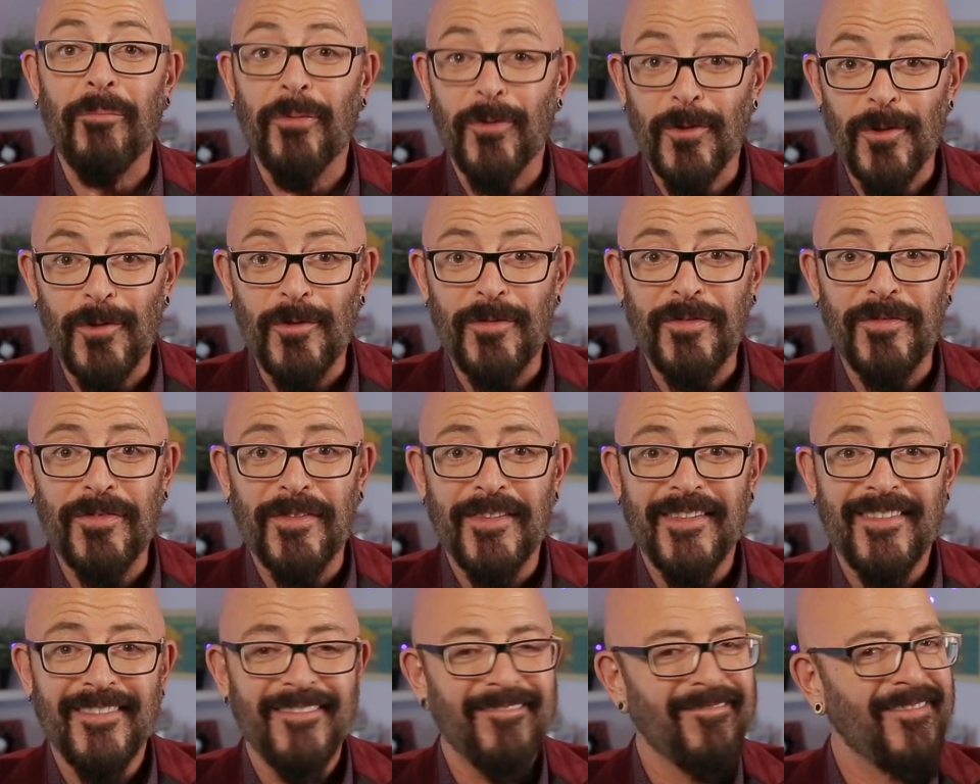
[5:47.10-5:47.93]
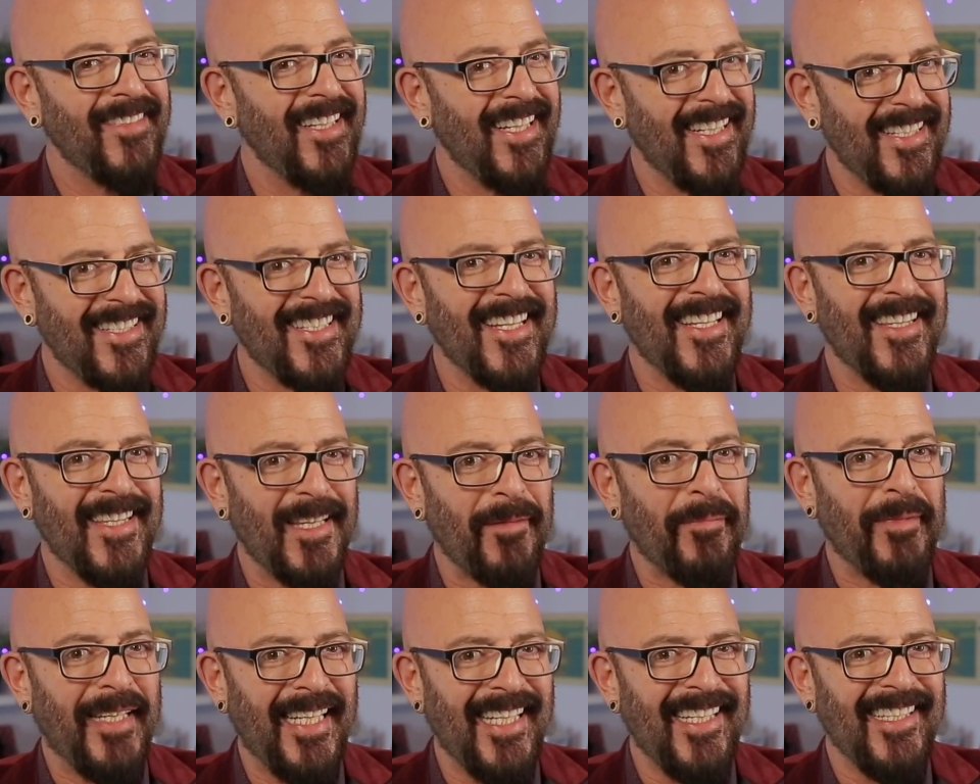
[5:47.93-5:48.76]
proof is in
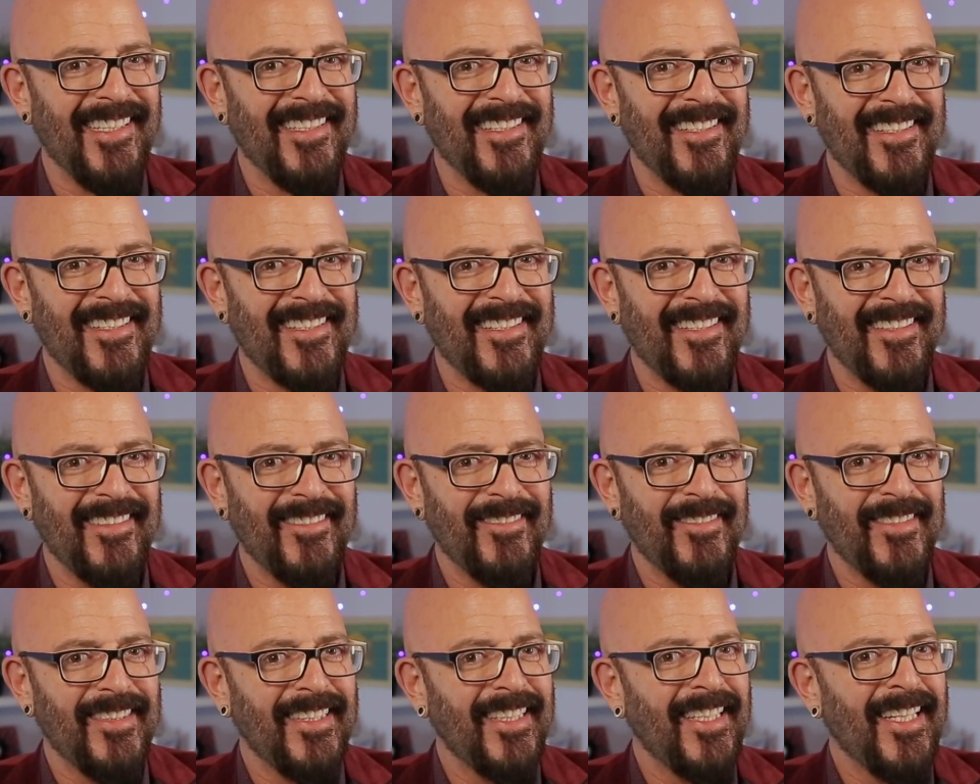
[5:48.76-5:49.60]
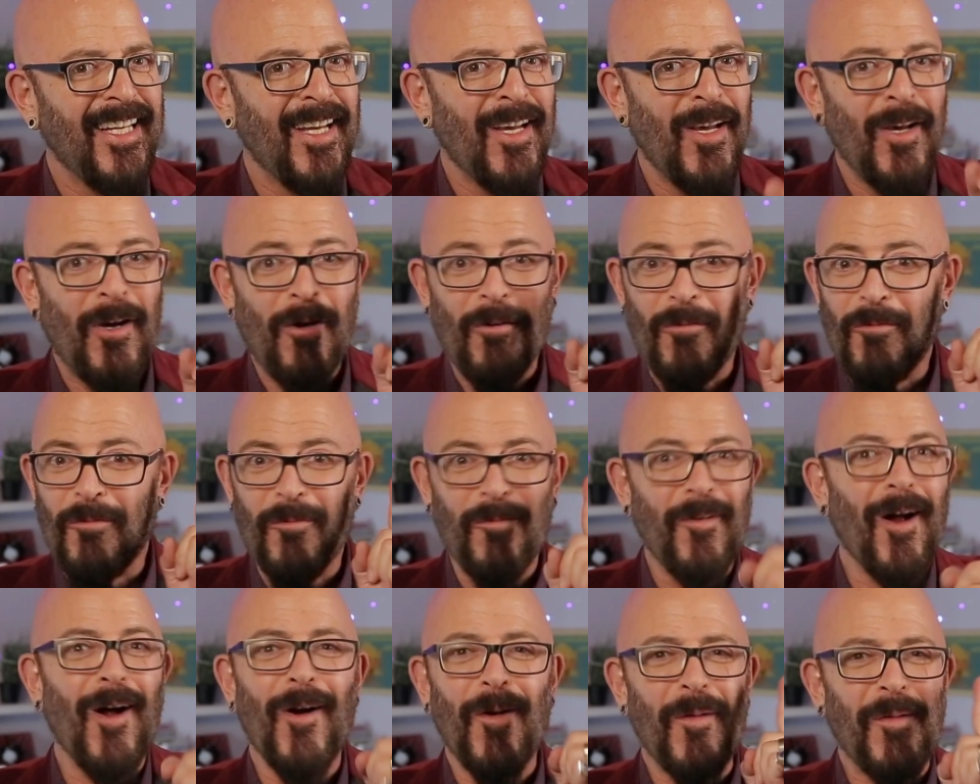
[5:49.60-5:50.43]
the beans.
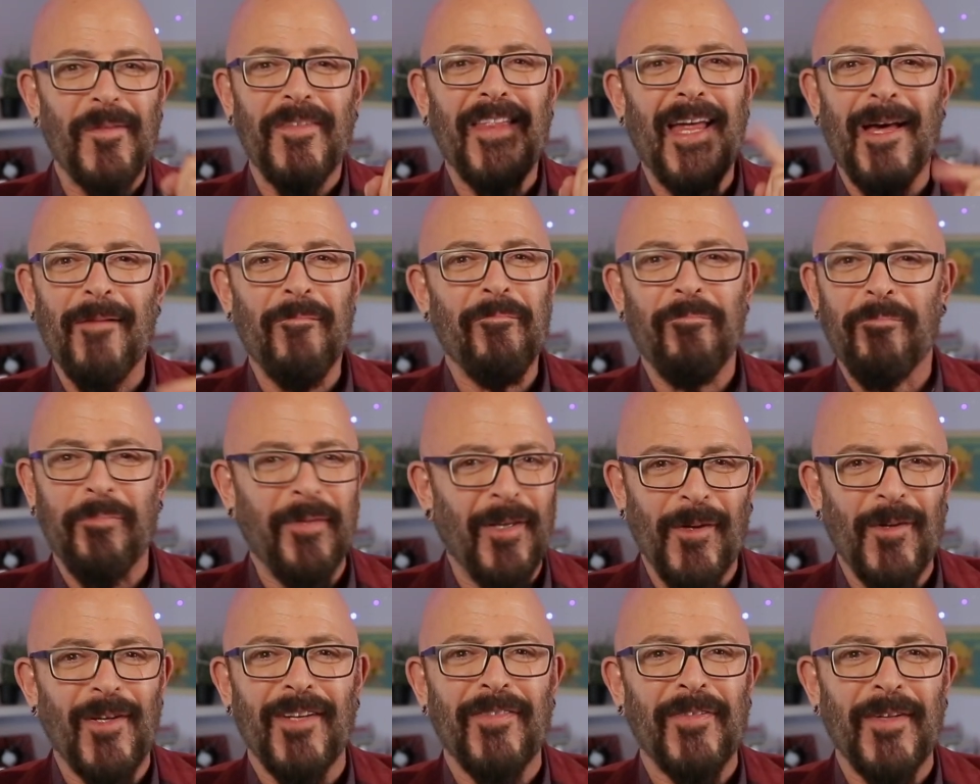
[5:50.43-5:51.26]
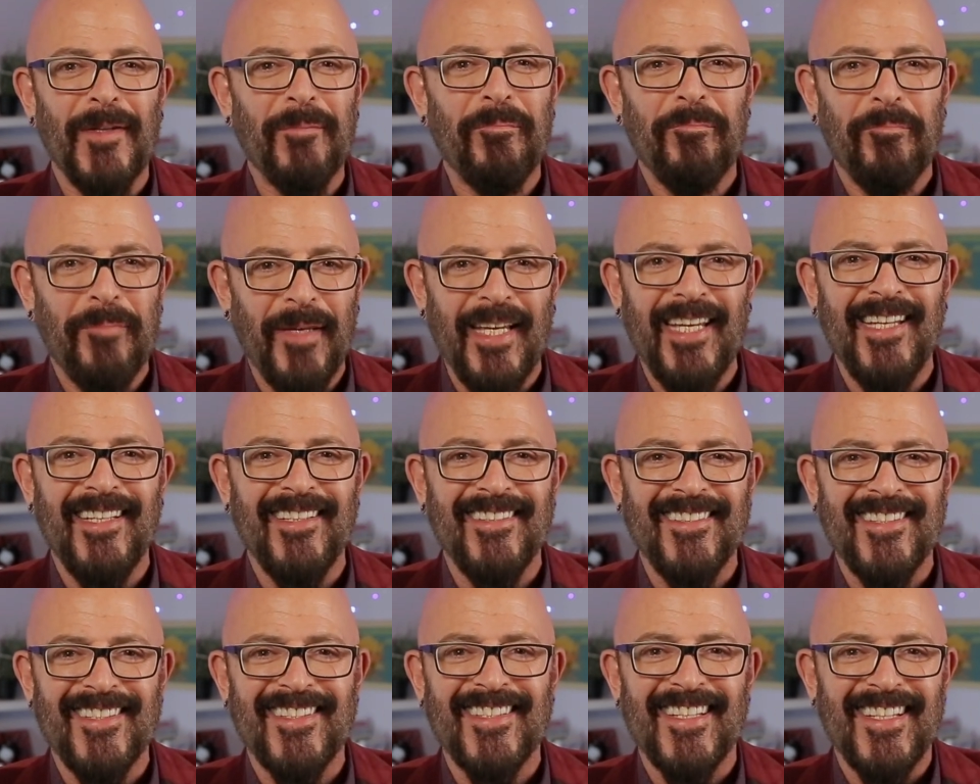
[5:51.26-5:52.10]
Roll them beautiful
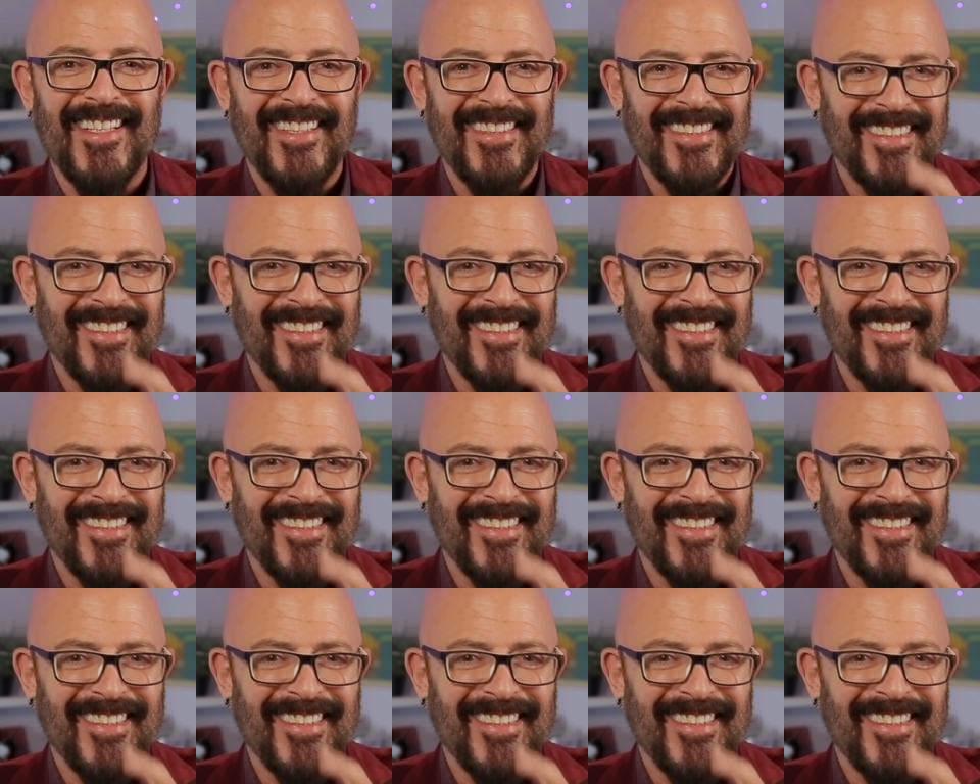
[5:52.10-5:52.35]
beans.